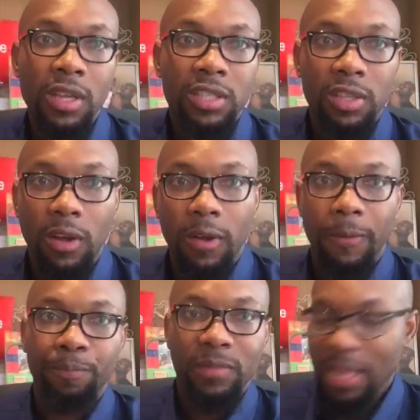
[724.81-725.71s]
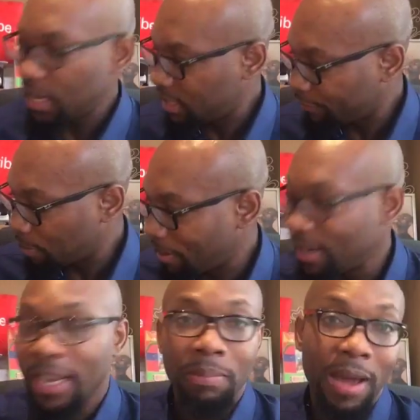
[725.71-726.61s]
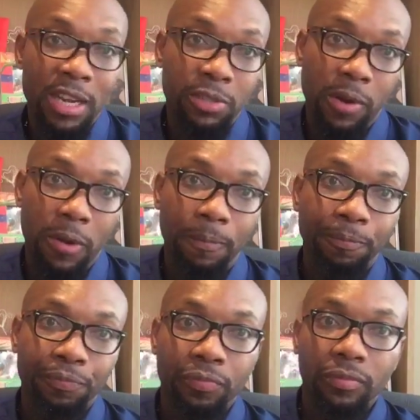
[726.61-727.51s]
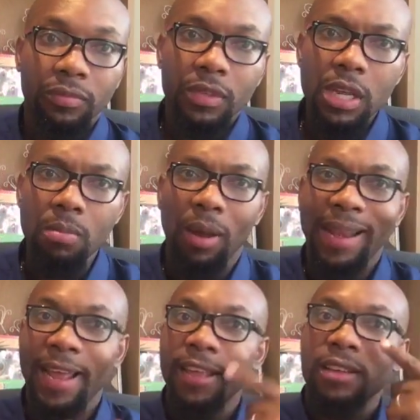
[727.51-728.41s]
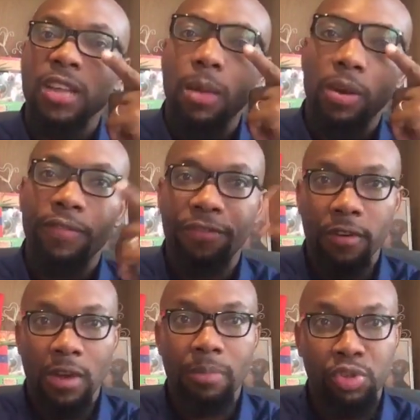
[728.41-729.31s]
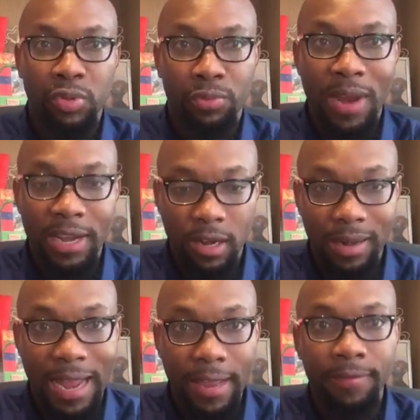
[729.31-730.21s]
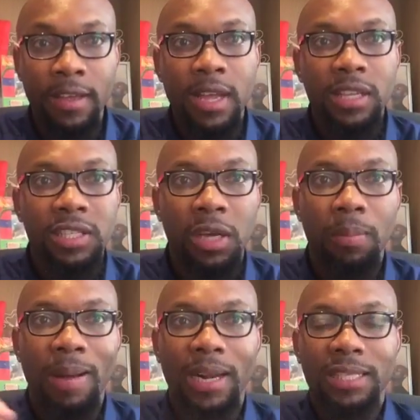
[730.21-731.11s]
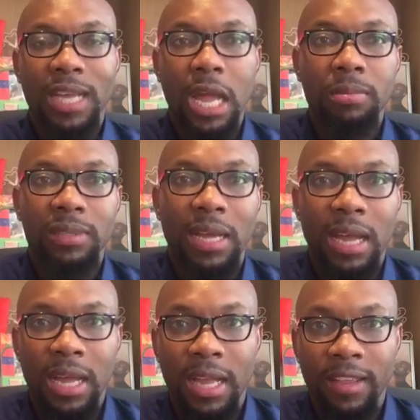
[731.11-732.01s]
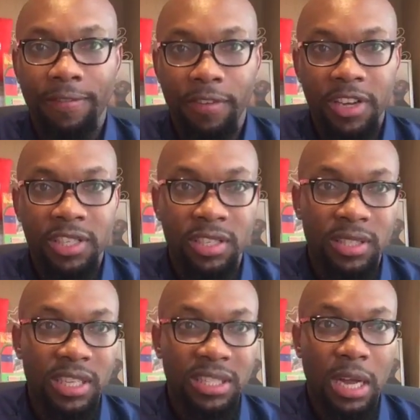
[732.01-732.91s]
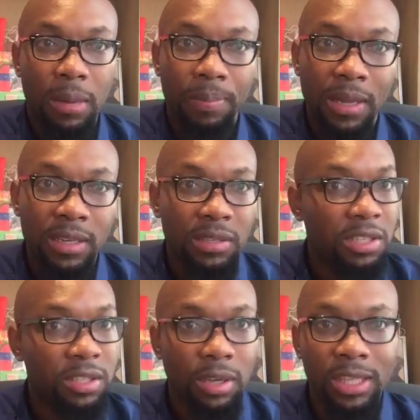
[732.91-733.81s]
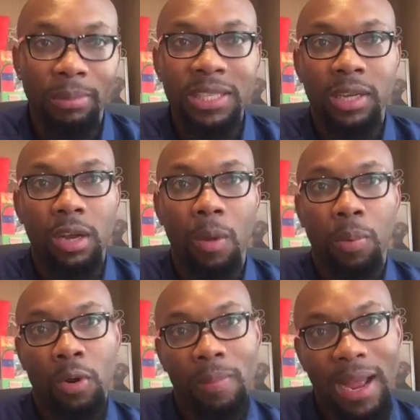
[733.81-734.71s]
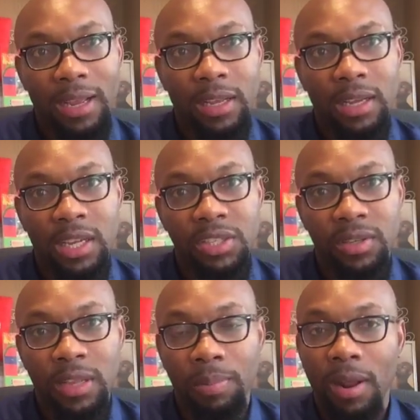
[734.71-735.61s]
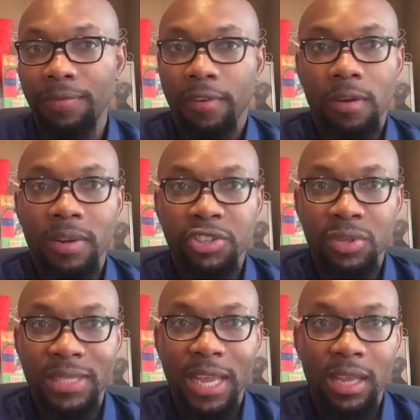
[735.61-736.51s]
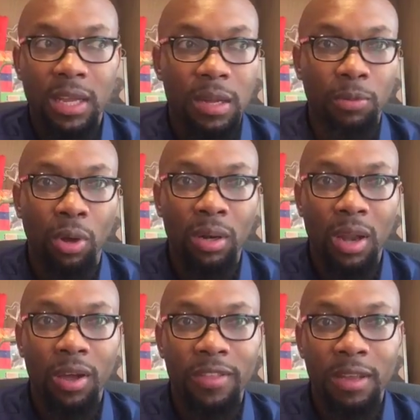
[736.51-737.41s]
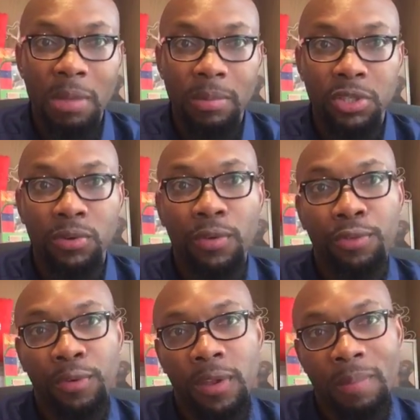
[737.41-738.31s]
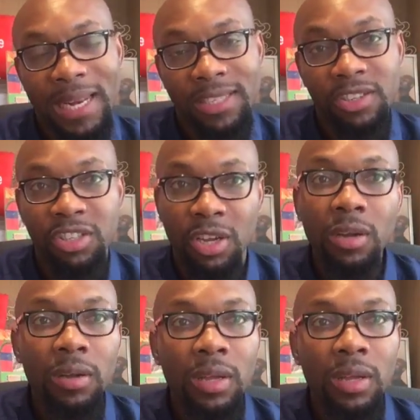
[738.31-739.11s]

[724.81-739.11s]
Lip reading: So that, you have to bear that in mind as well. But like normally I'm shooting right now live. So by the times I finish and say stop, and you just automatically upload back onto their platform, and it should take no longer than maybe 2-3 minutes or so.